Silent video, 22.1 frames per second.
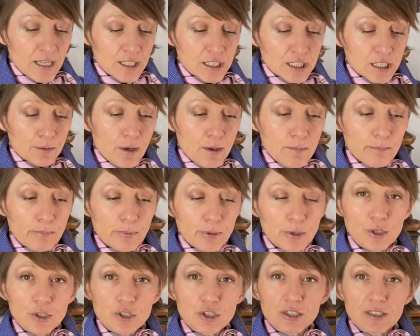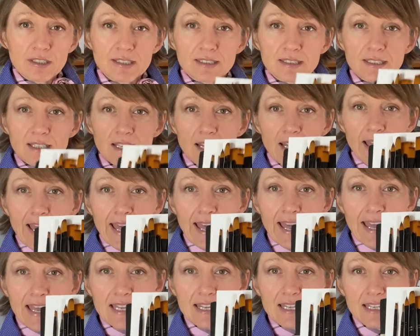So I purchased
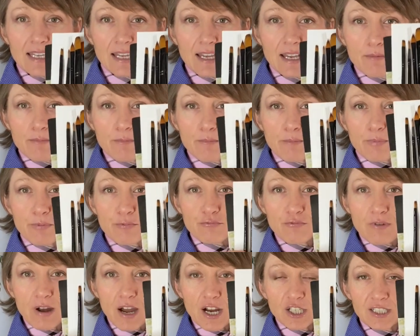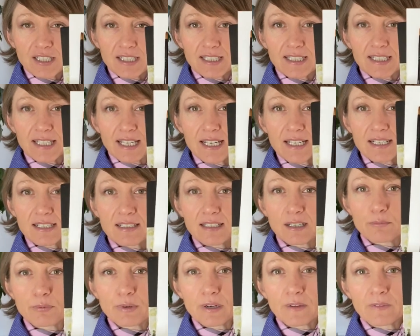a brush set.
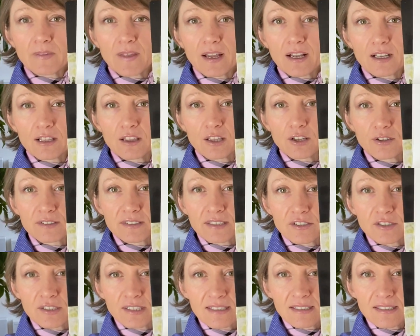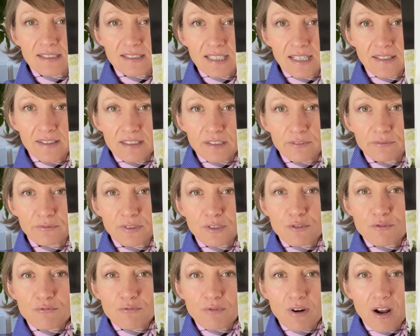I'll bring that closer, and you can see there's a
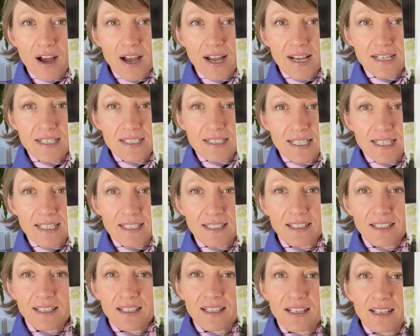variety